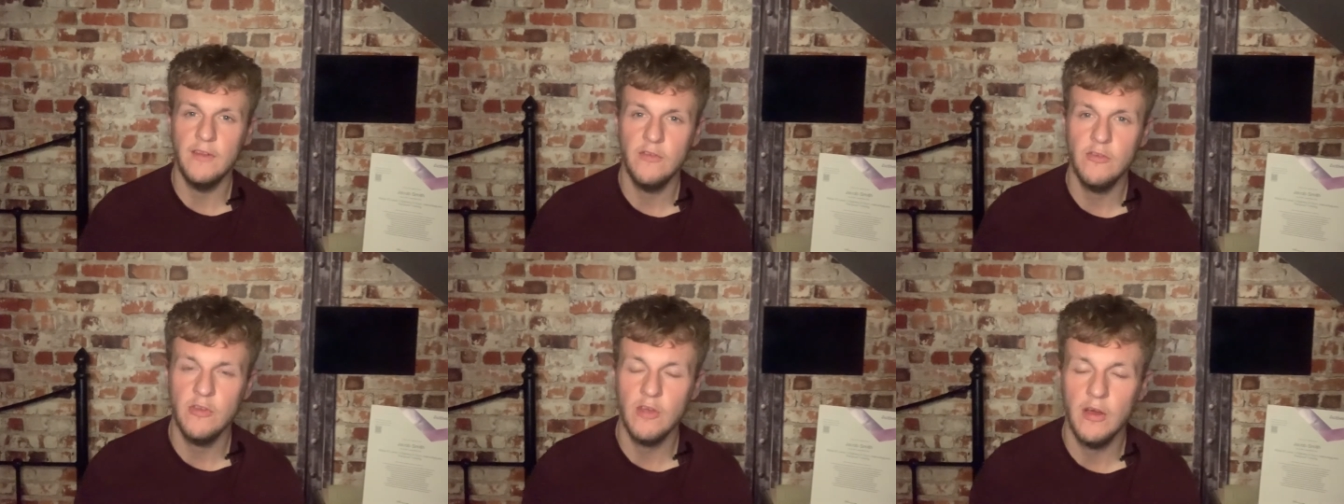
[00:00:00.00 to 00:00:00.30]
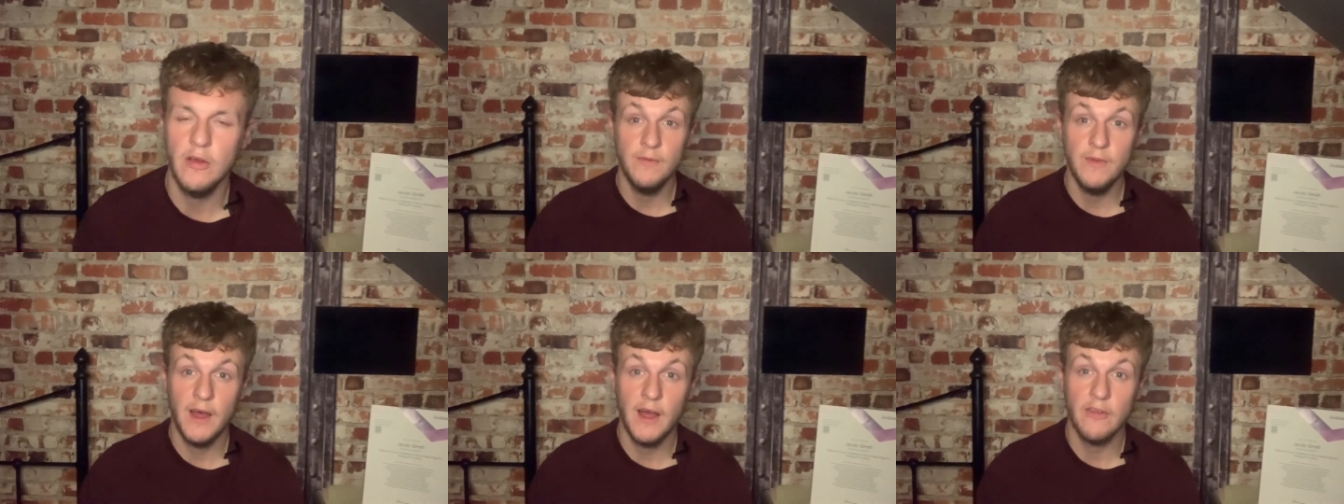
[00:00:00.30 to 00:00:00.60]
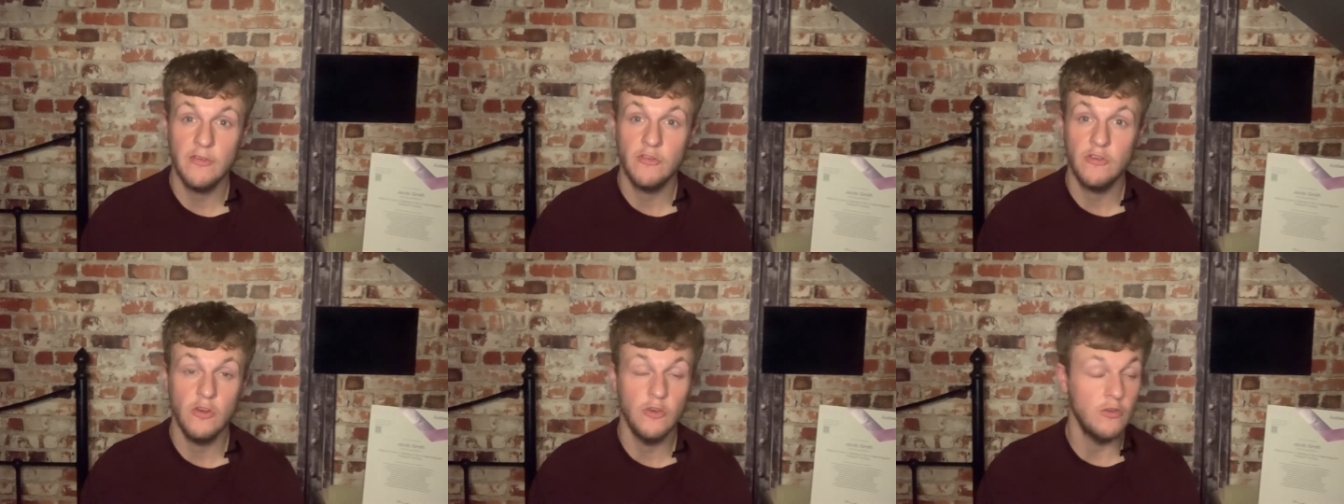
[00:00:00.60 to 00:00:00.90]
So
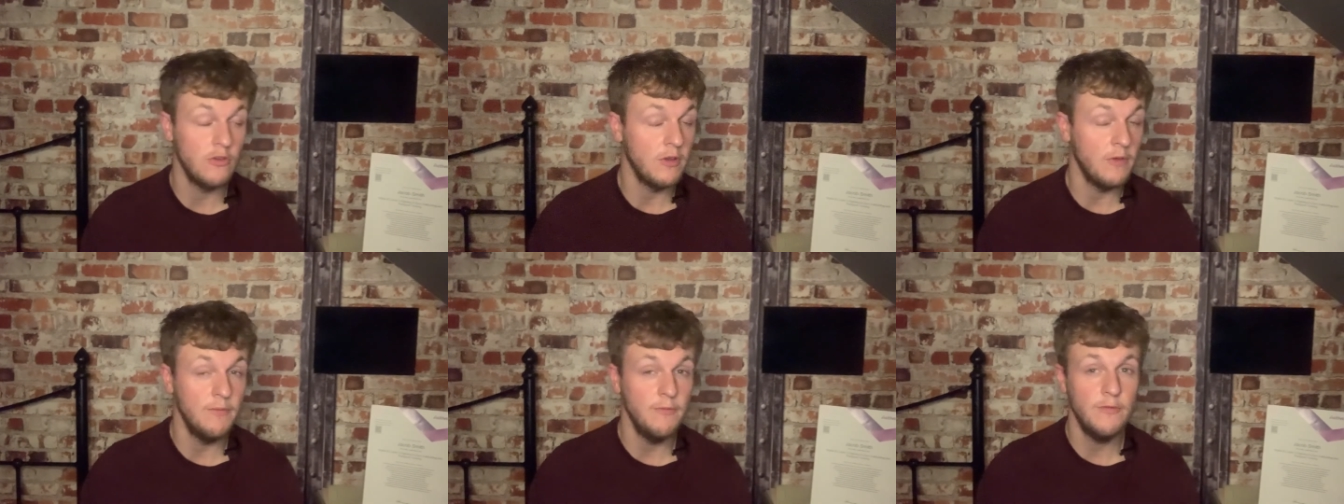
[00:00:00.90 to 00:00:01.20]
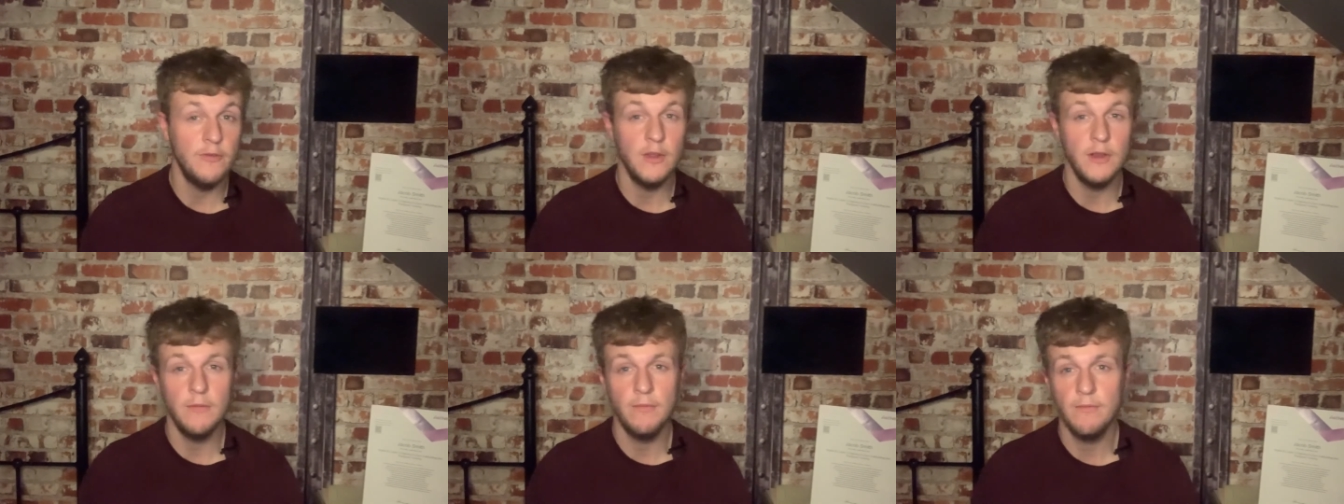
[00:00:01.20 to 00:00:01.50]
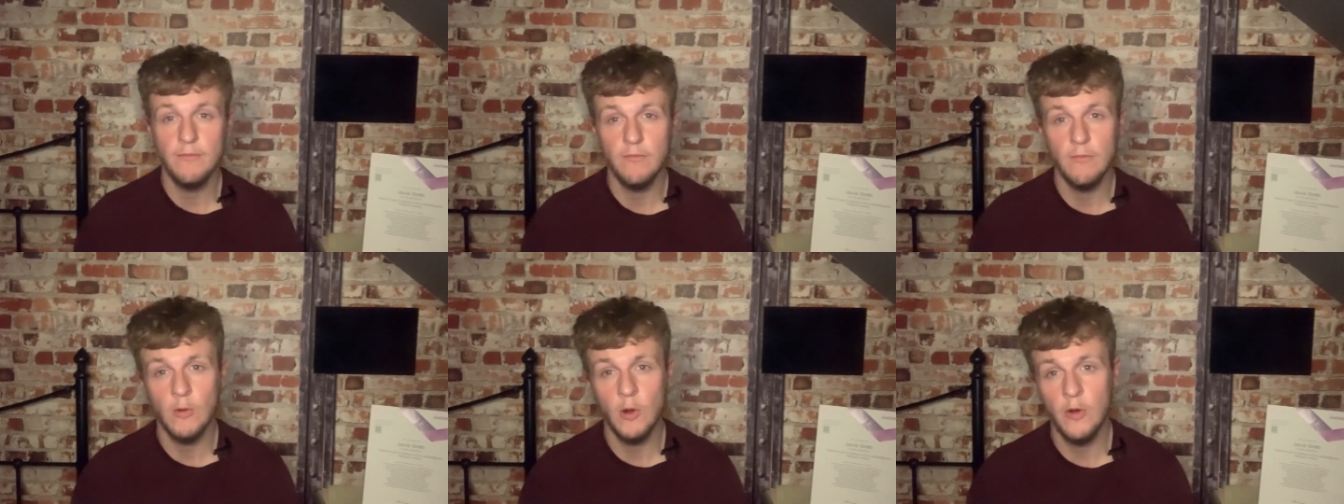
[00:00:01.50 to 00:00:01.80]
that's just something
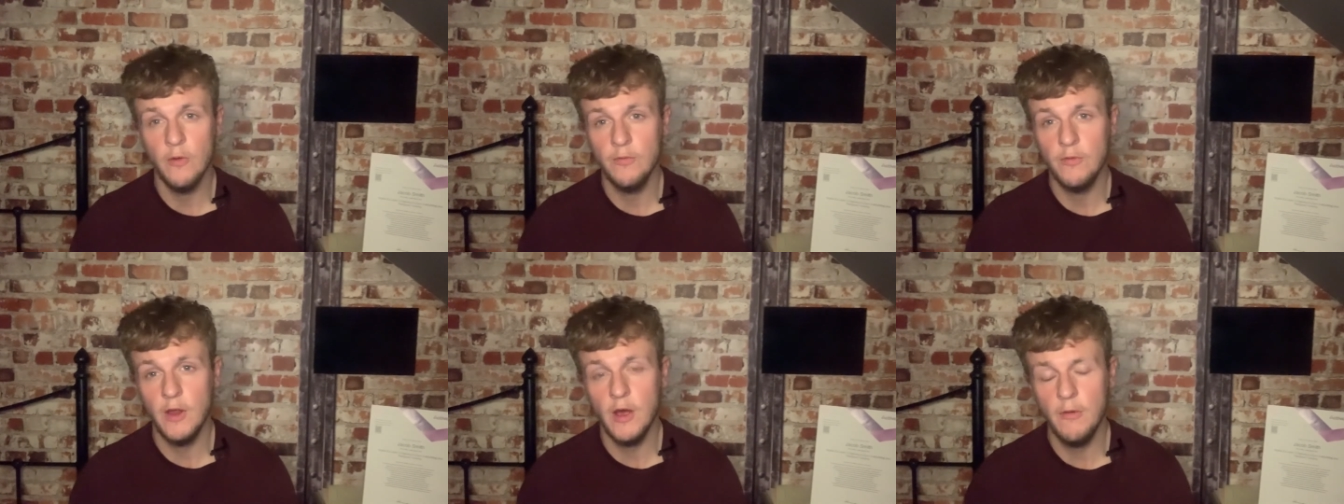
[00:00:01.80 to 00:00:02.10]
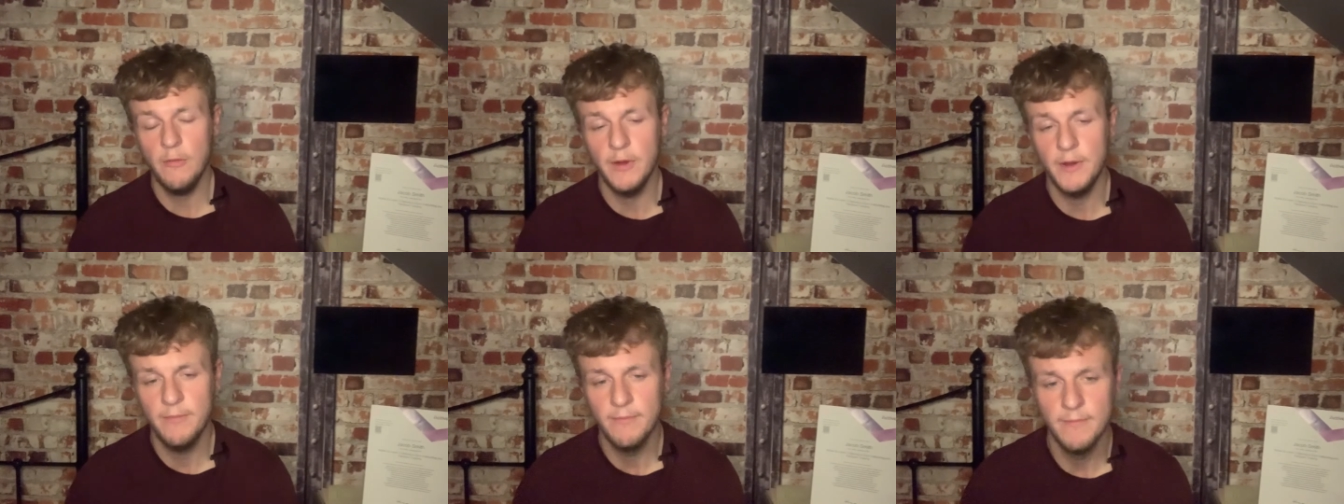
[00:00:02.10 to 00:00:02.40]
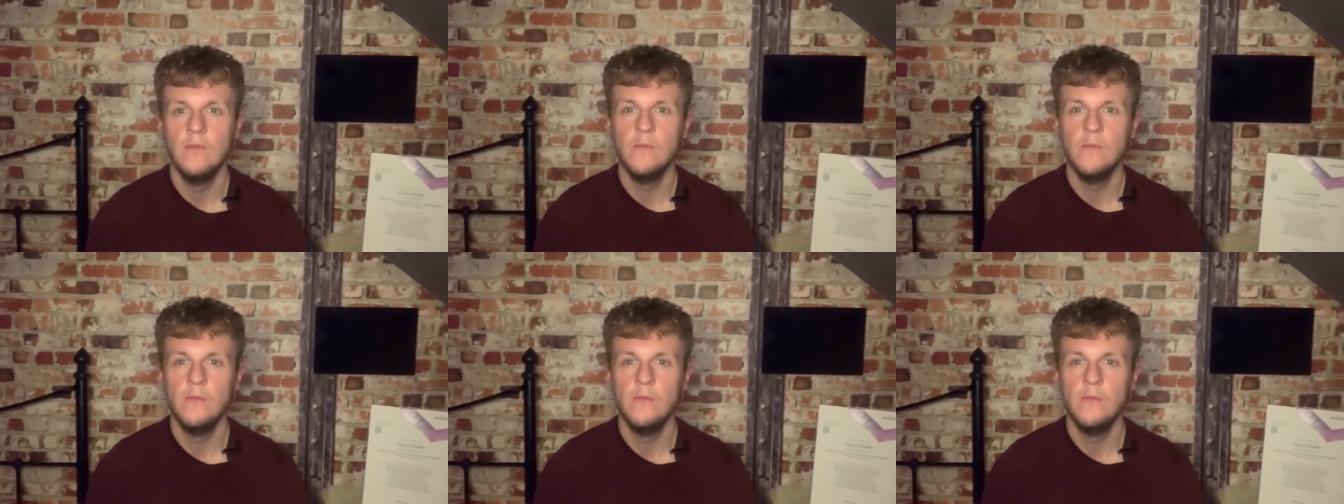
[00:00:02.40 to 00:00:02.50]
worth knowing.